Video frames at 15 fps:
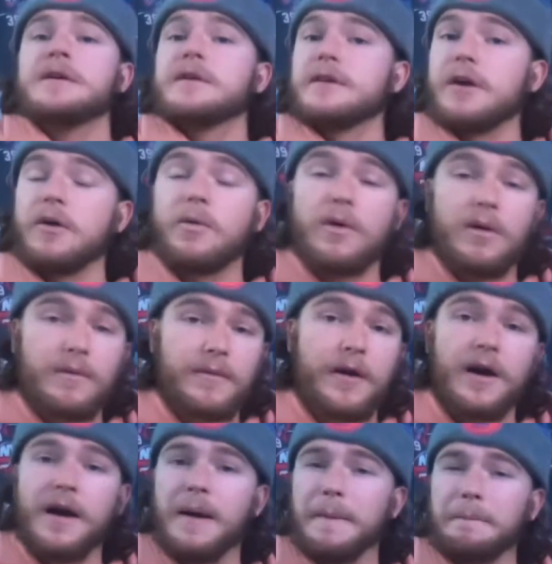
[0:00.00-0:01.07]
You know,
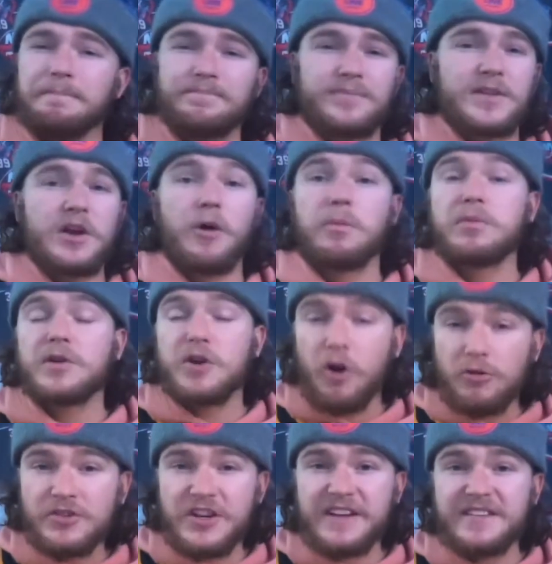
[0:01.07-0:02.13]
um, you know,
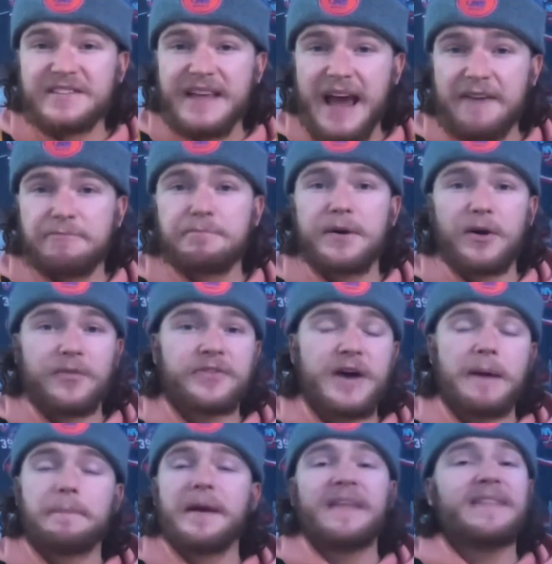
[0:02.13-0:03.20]
coaching staff built
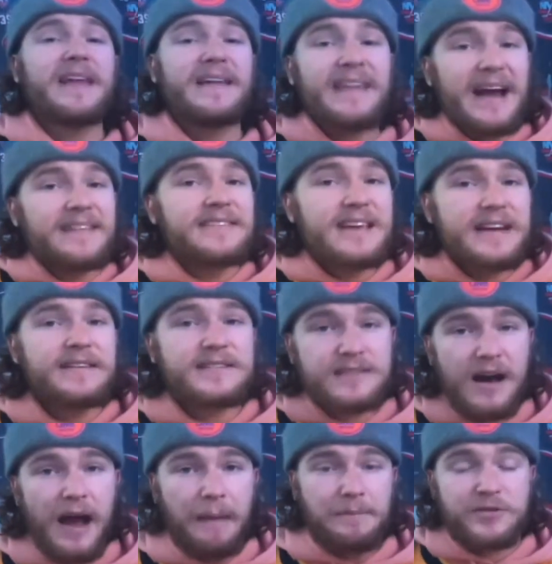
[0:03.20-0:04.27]
up, and and that takes
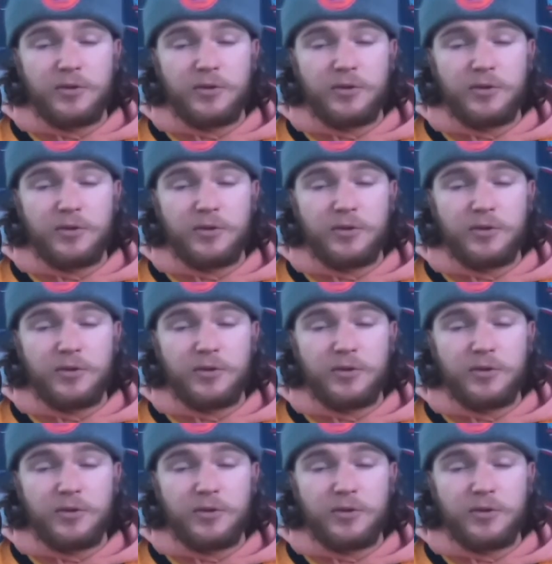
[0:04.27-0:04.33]
time.